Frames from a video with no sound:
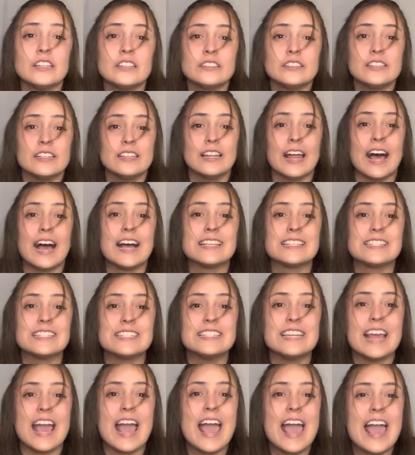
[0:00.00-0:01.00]
The
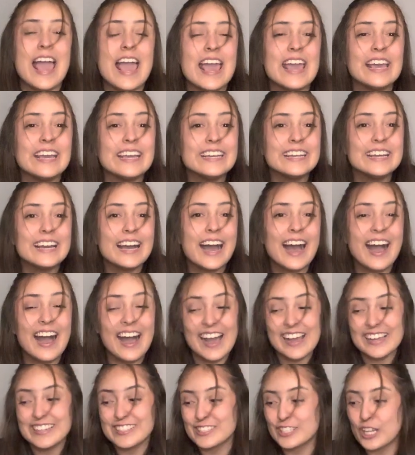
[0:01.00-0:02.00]
last day,
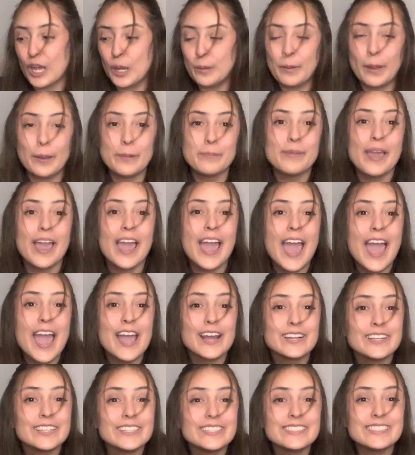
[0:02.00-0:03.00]
I saw my
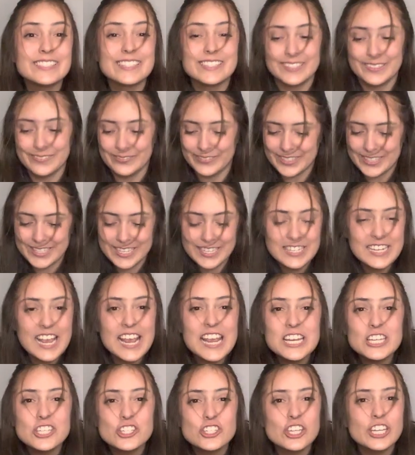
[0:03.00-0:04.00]
parents in the
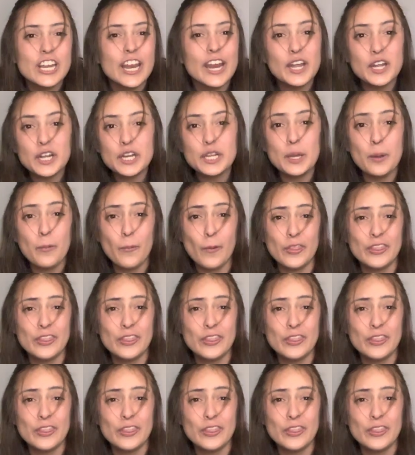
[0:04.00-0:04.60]
visitation area